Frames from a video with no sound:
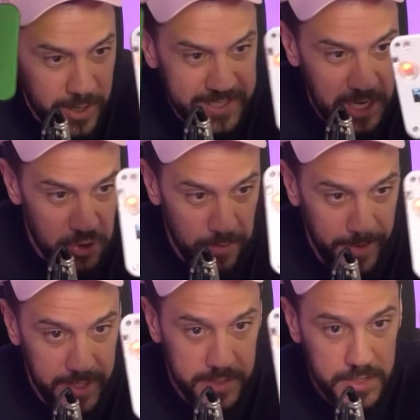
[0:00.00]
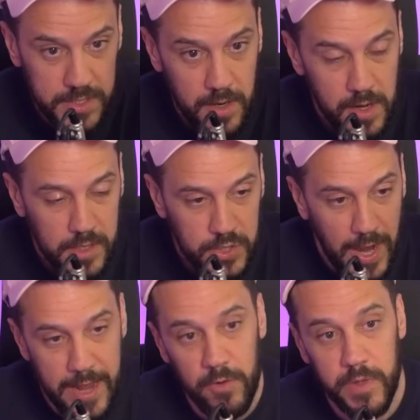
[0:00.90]
has extra buttons? So
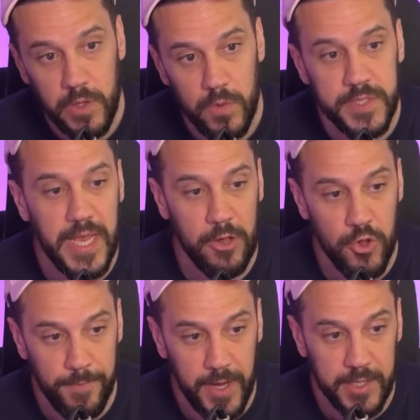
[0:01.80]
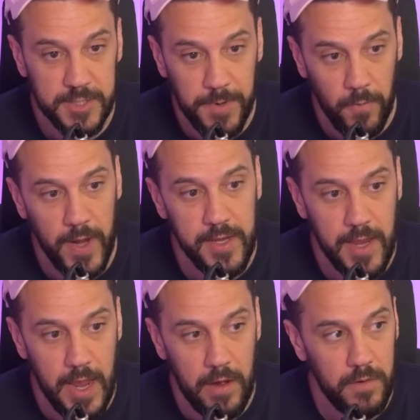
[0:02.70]
I don't use the extra buttons, but right
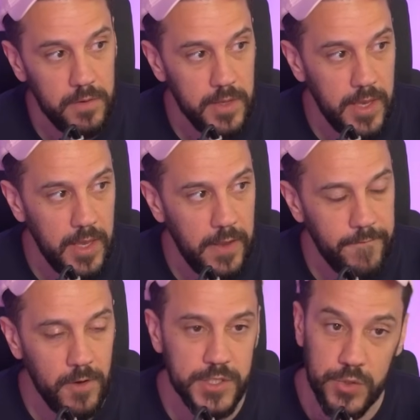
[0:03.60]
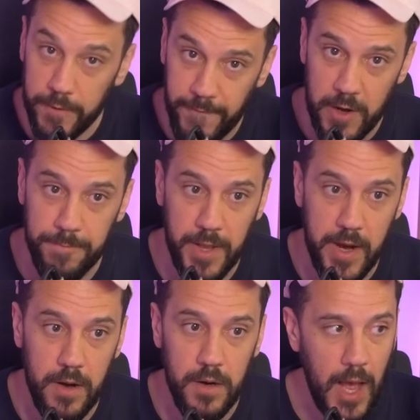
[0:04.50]
now, if you're a Street Fighter
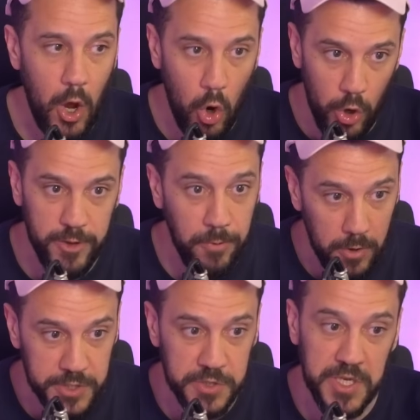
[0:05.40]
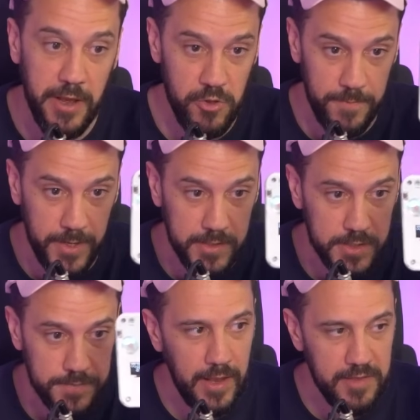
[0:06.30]
player, all the pros are using extra
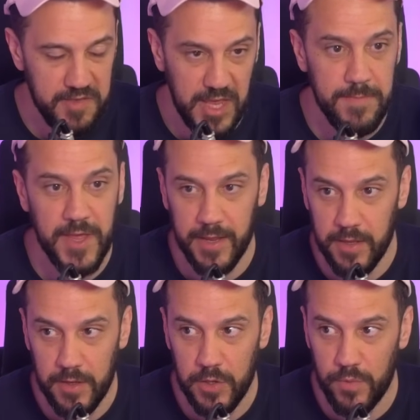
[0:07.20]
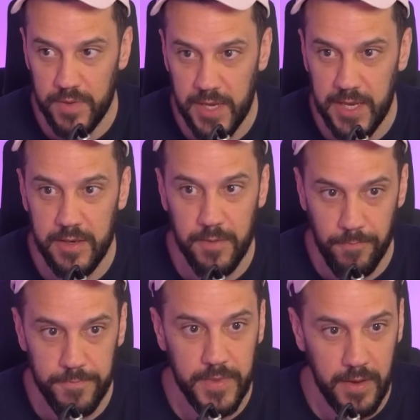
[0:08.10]
buttons. It seems like you need
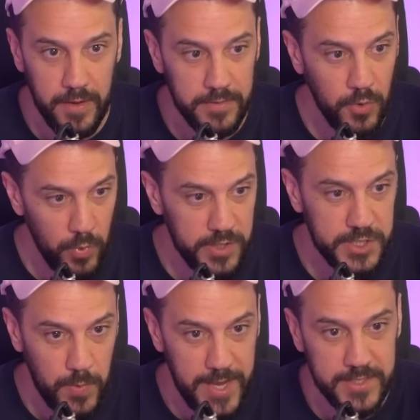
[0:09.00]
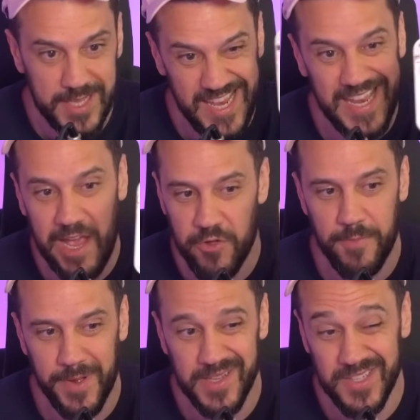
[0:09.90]
the real sweats, they need
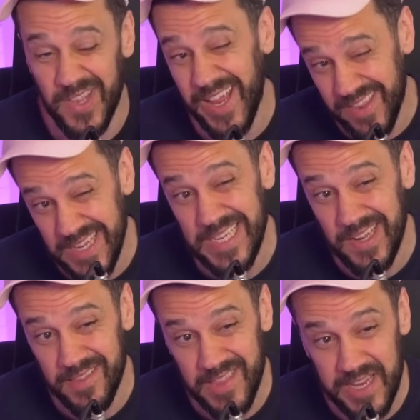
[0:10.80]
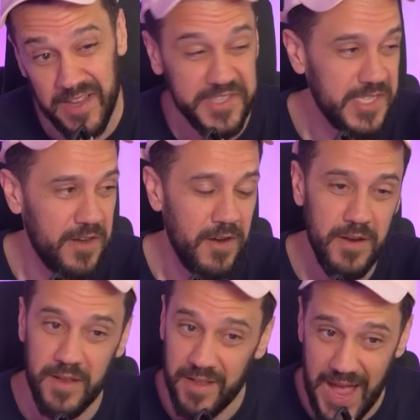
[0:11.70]
extra buttons. So that's a thing to consider.
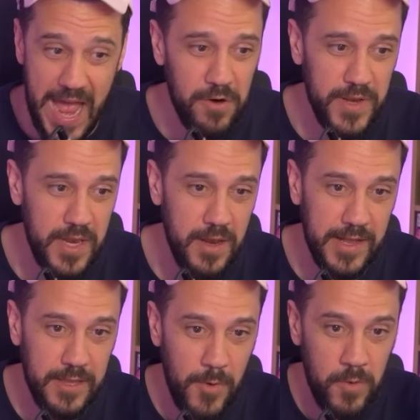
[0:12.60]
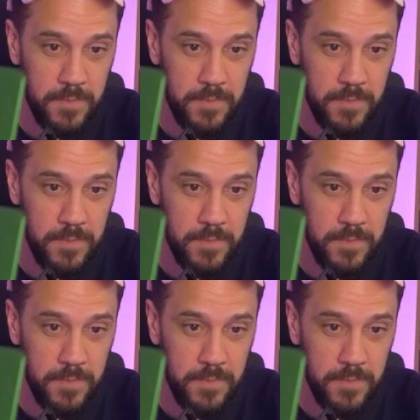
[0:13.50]
I don't need it at the moment,